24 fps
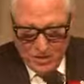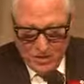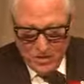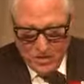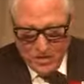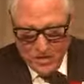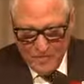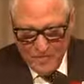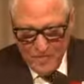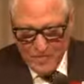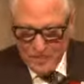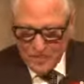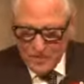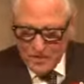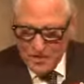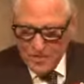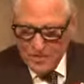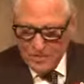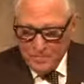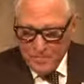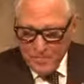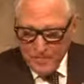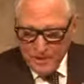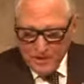who have been
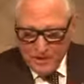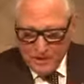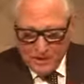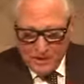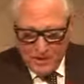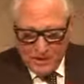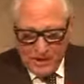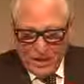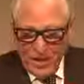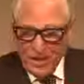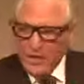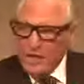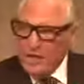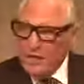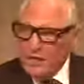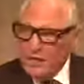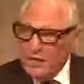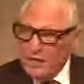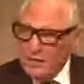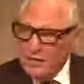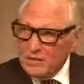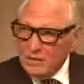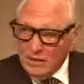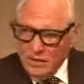recipients
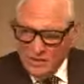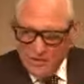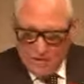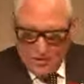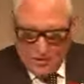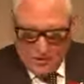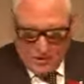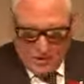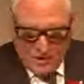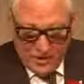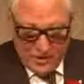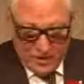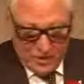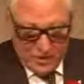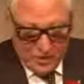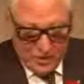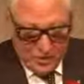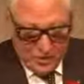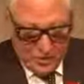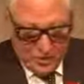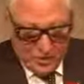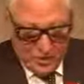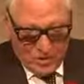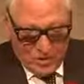and of their
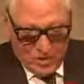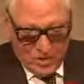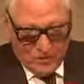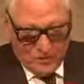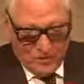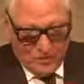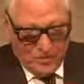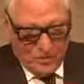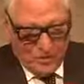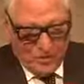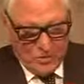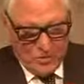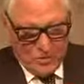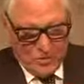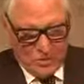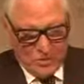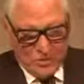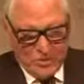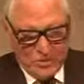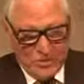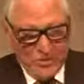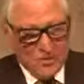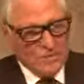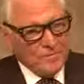individual
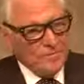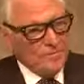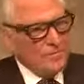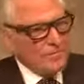contributions.